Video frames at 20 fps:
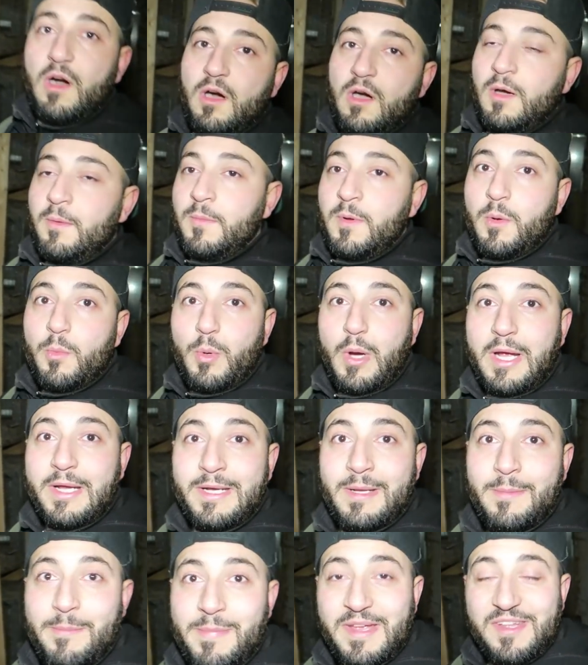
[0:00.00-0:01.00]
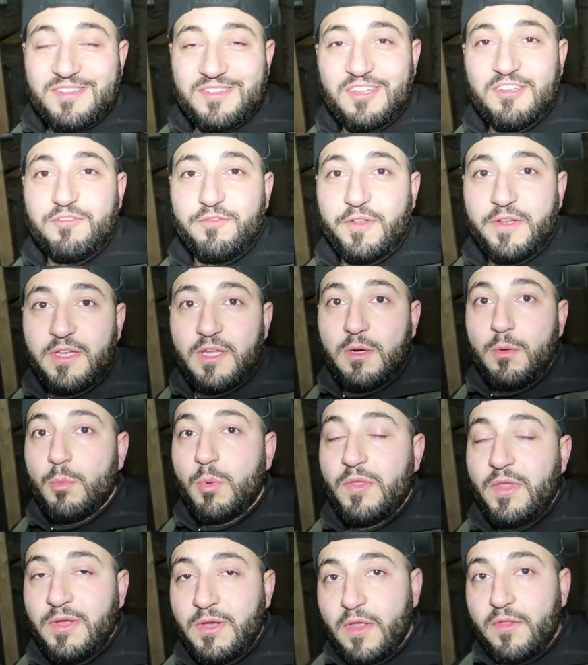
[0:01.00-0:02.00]
Um, I'm gonna mix this video
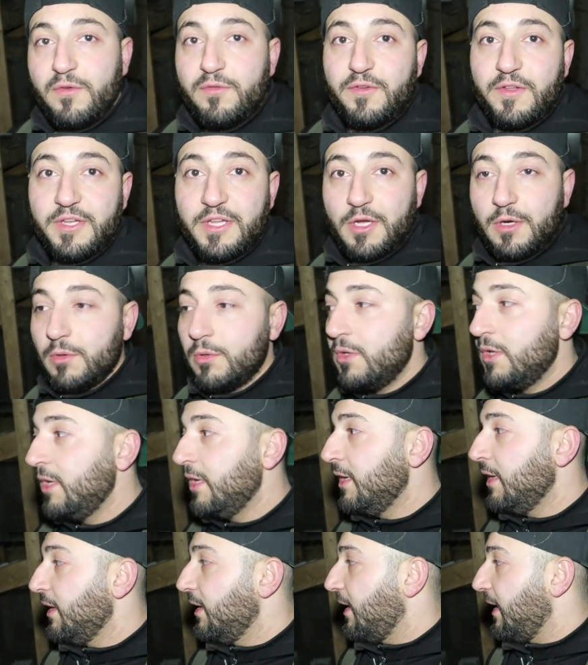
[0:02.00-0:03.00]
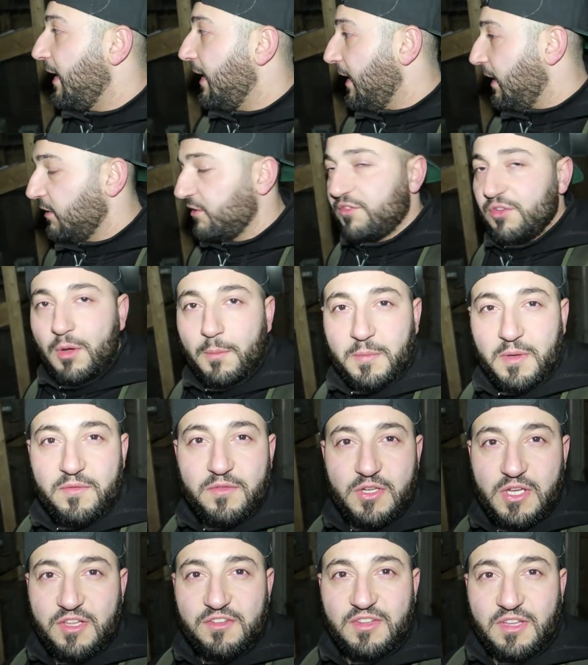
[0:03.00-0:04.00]
with another video, and so I'm
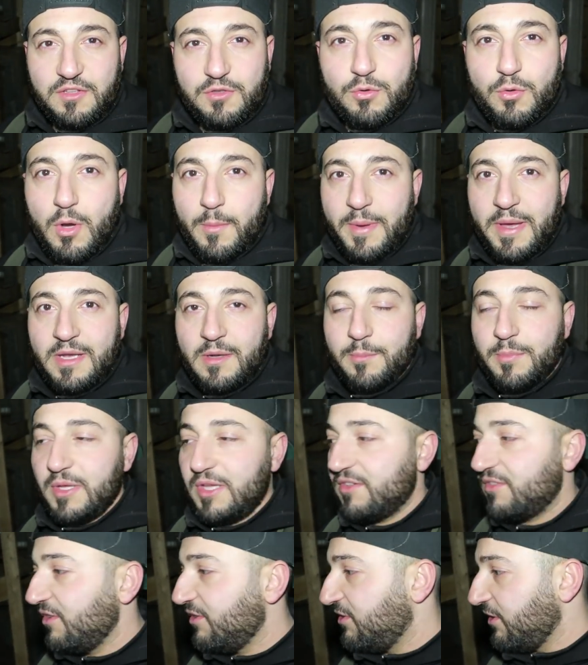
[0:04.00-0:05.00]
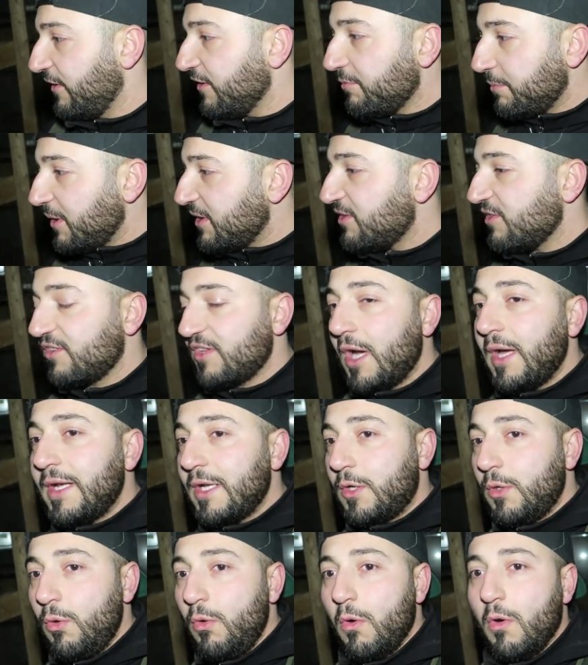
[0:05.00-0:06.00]
giving you guys like two abandoned places. So this place is
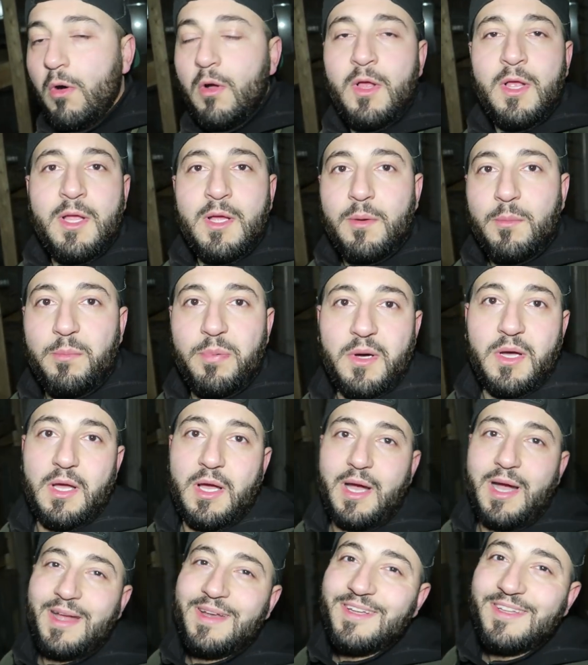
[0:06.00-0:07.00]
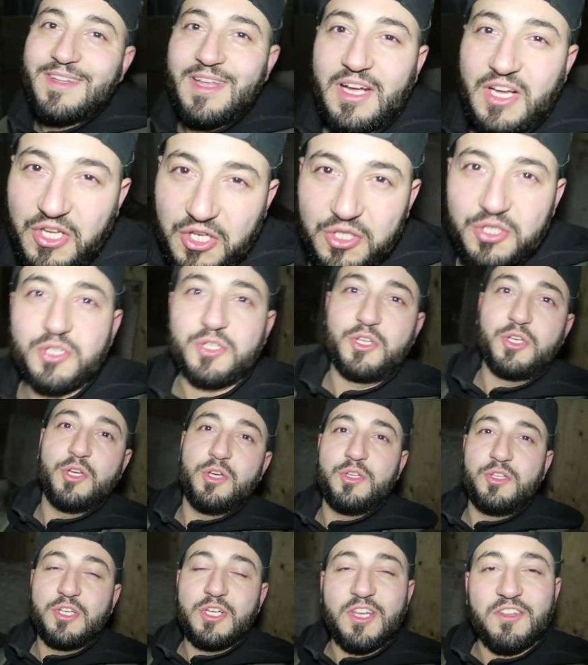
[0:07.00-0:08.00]
kind of cool, but I need that good,
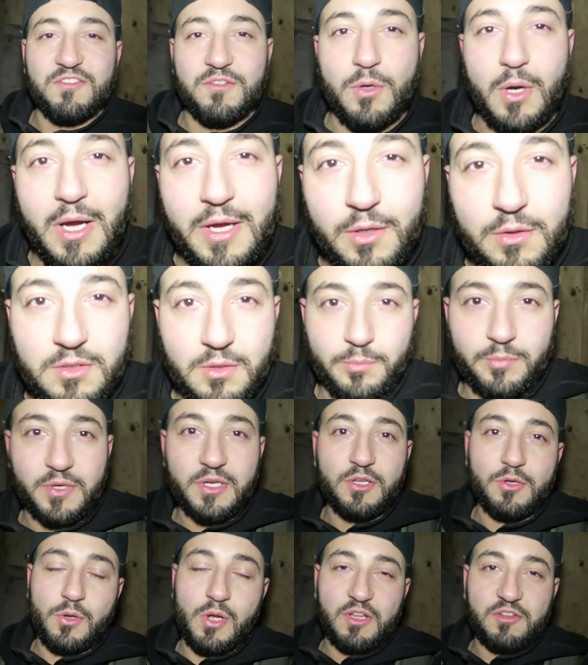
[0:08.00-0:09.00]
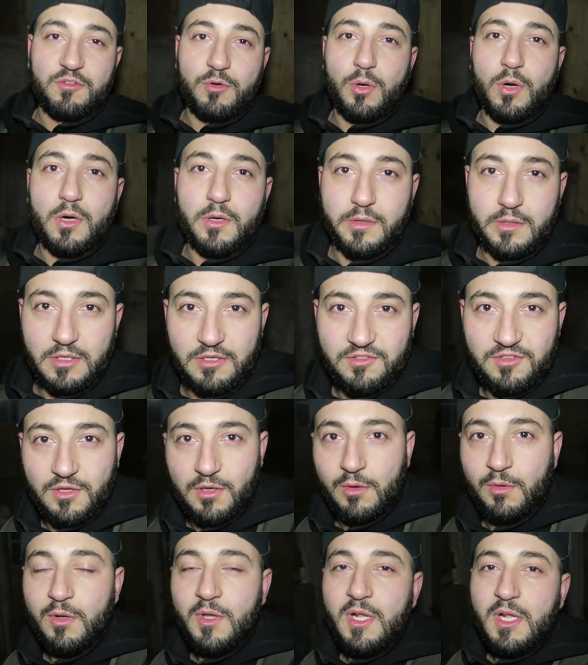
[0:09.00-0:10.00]
good. You guys know I only bring you guys quality,
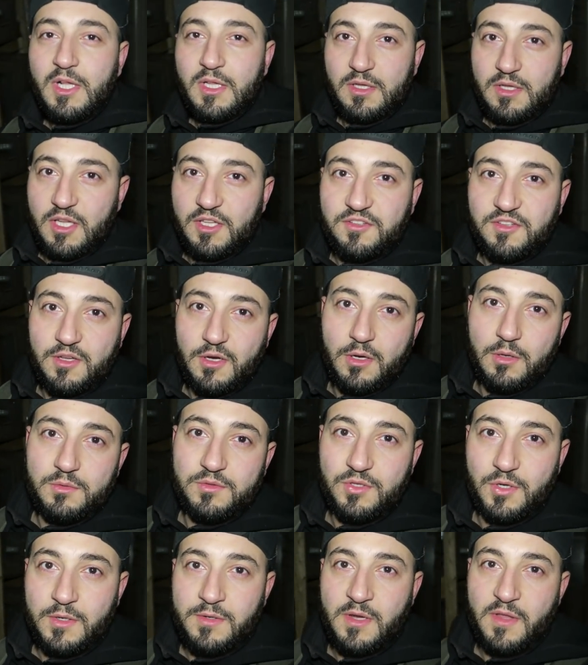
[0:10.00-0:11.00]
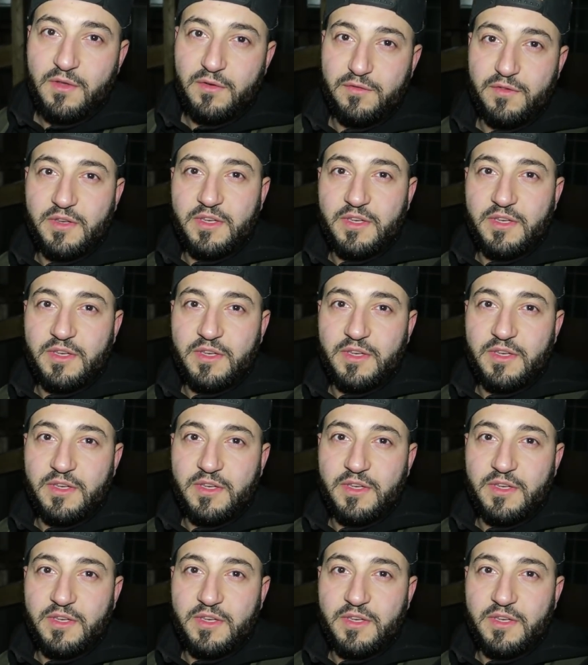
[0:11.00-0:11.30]
so let's go to another